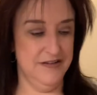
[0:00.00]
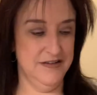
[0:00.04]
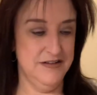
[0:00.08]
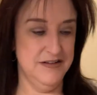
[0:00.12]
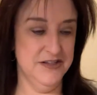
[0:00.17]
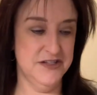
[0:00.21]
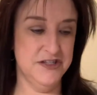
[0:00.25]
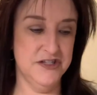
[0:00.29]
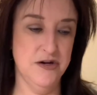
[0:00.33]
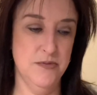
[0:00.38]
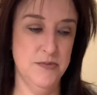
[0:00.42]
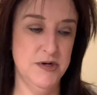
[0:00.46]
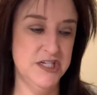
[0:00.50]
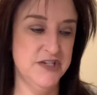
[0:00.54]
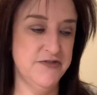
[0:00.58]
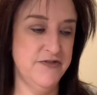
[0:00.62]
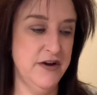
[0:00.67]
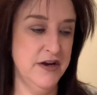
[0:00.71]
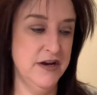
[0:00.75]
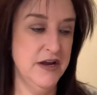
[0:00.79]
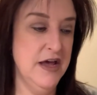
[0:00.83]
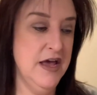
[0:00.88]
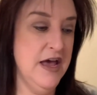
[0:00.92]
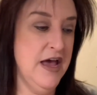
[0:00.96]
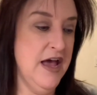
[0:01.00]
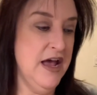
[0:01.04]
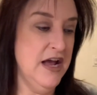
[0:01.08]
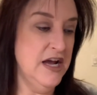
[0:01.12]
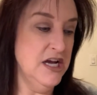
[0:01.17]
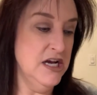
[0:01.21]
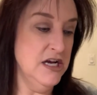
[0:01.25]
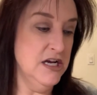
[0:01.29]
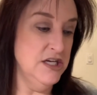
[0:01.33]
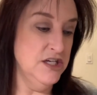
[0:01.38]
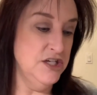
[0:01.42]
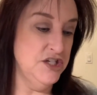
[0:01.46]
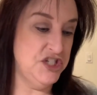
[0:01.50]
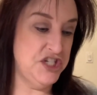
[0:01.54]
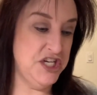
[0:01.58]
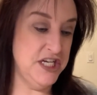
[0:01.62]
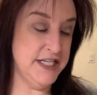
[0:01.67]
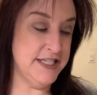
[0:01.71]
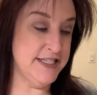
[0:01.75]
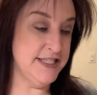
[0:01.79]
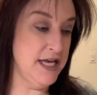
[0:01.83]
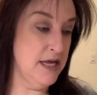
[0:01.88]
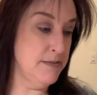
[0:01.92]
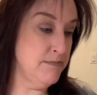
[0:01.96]
So much fun. She
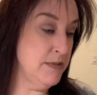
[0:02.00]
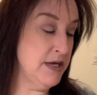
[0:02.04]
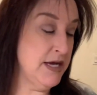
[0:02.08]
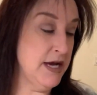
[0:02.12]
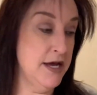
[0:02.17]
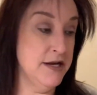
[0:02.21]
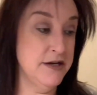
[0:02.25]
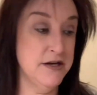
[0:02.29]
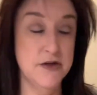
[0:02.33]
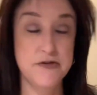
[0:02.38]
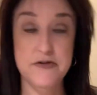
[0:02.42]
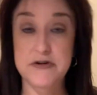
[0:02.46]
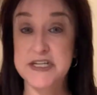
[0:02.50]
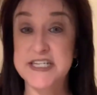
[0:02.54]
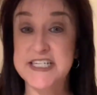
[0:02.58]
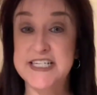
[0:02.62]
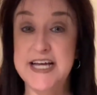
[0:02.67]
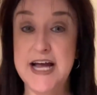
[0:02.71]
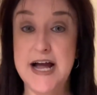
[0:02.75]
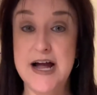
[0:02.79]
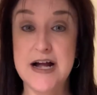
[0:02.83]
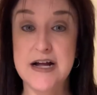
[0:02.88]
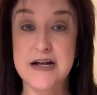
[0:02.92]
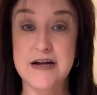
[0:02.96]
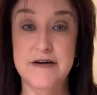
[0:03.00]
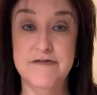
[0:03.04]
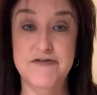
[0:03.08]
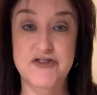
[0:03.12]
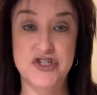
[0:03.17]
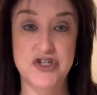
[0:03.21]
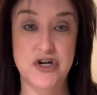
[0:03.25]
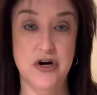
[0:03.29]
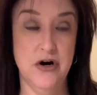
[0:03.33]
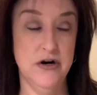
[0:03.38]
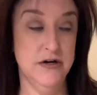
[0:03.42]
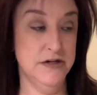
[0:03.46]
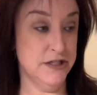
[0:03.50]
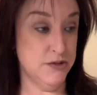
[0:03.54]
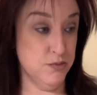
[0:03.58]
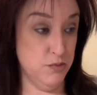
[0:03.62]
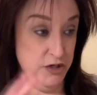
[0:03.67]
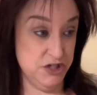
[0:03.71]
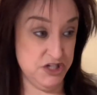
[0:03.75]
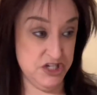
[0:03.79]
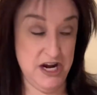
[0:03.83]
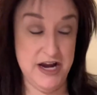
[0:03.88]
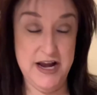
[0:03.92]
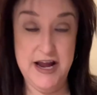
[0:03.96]
sent me another stack of charts,
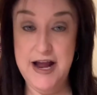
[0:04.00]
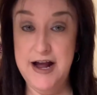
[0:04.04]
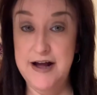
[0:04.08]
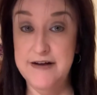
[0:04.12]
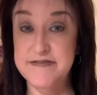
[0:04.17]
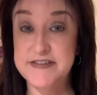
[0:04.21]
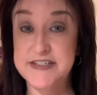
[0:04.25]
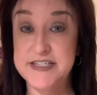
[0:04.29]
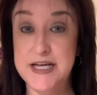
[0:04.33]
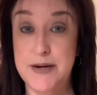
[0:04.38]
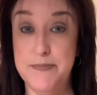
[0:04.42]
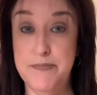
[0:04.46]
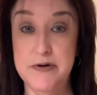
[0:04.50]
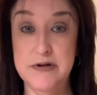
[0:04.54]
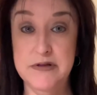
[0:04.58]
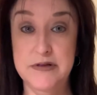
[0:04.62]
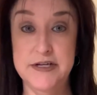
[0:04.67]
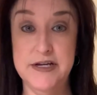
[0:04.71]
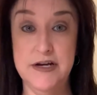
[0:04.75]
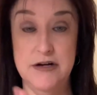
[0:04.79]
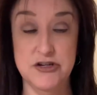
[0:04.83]
which I have separately.